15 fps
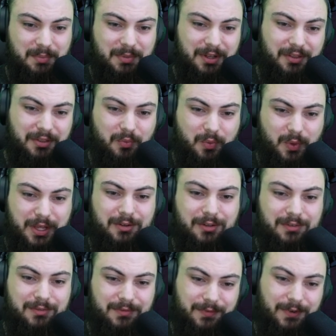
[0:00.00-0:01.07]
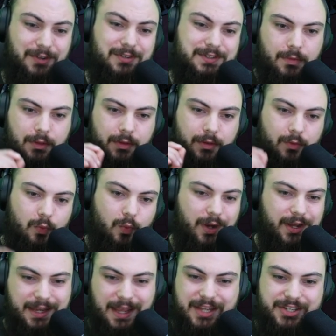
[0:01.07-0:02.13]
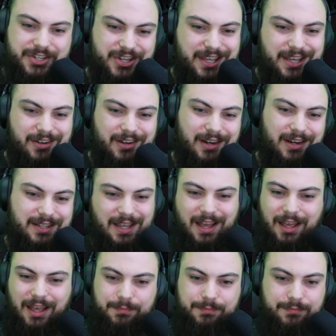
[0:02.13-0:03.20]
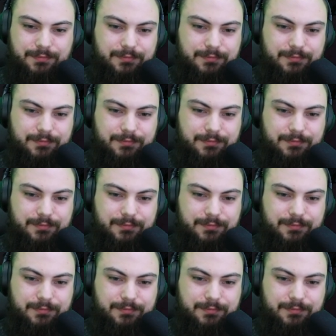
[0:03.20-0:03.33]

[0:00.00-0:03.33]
the wheel first. One ancient gear at a time.